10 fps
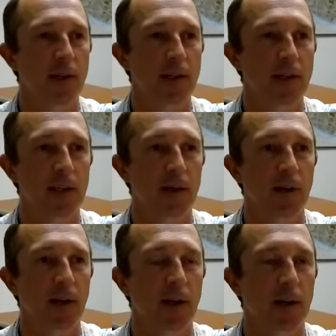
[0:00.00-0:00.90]
because it can
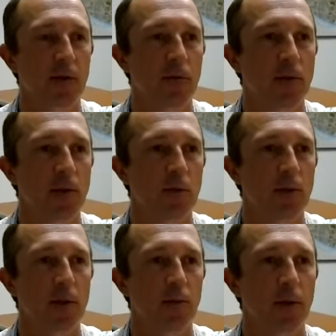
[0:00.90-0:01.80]
be kind of confusing, but
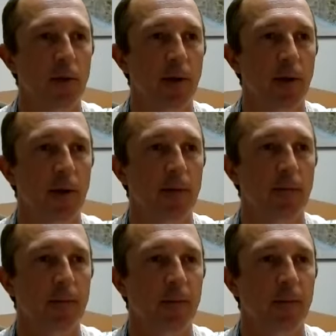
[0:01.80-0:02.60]
some people like it.